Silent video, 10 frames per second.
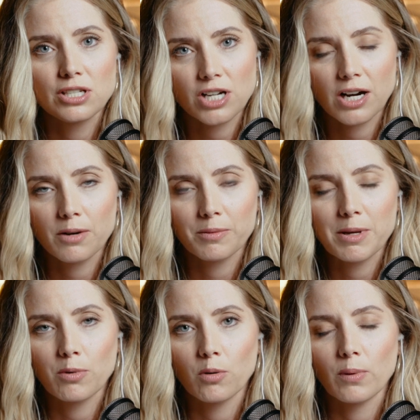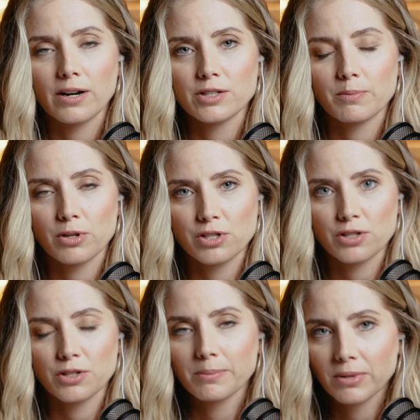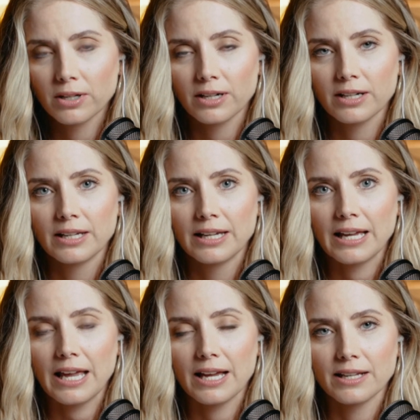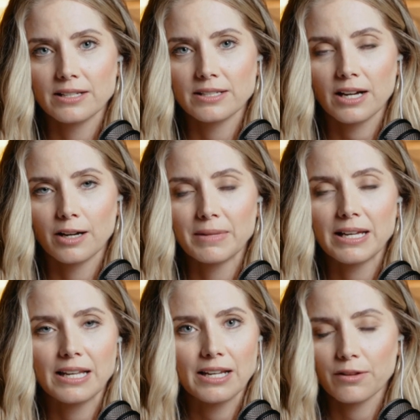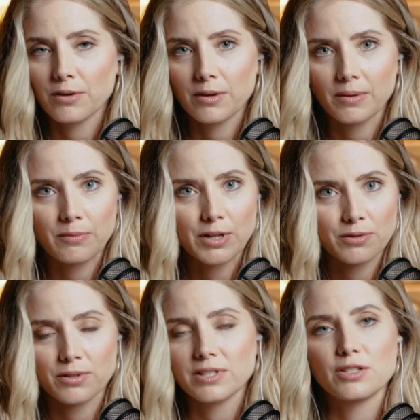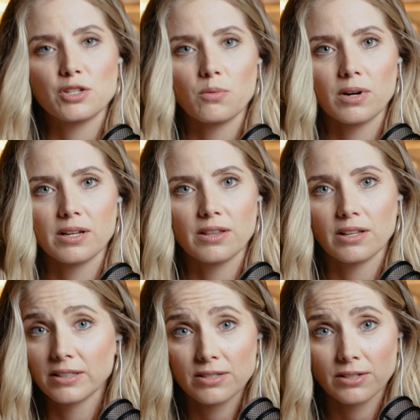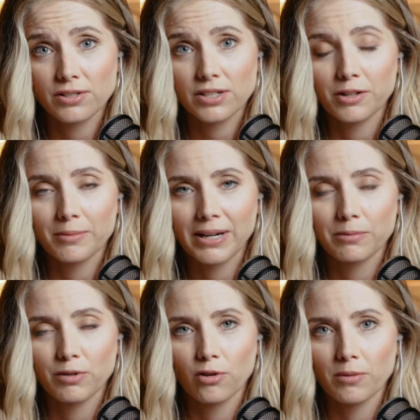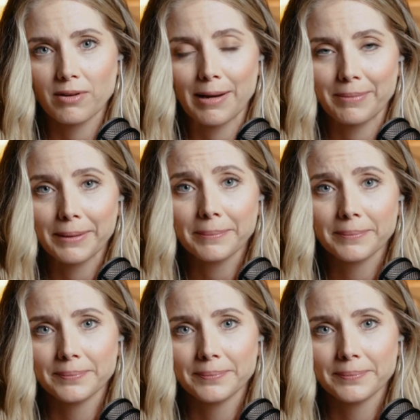share with people where to purchase your book and any other resources you want the listeners to know about before we wrap up?